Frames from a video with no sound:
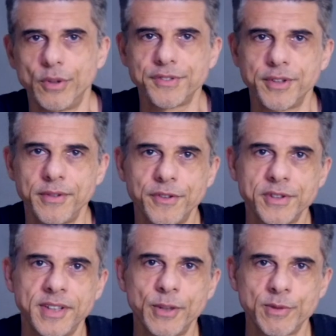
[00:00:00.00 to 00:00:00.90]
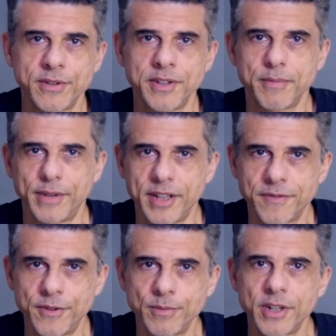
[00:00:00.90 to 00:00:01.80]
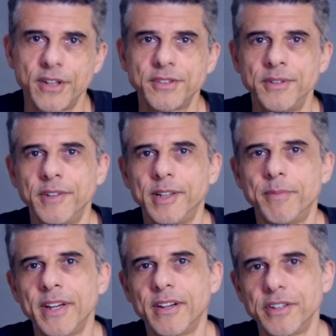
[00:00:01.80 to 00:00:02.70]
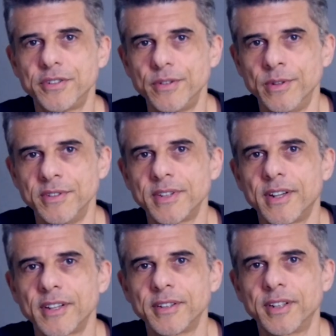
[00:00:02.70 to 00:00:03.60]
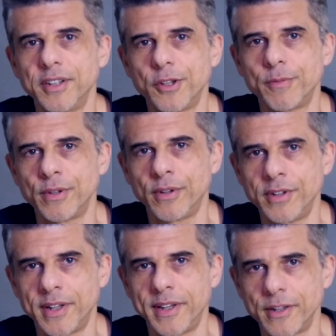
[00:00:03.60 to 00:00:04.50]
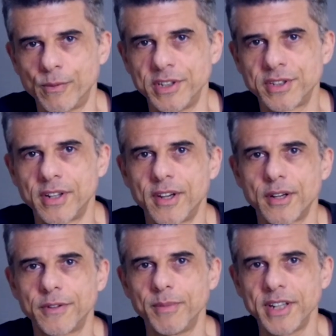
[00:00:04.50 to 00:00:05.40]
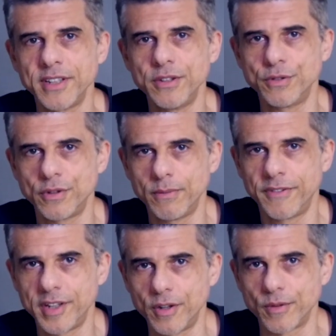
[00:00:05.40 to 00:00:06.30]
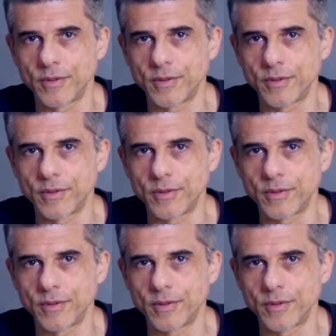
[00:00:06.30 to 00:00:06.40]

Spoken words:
also the first language learning platform to develop AI tutors that can help you learn a language from any YouTube video.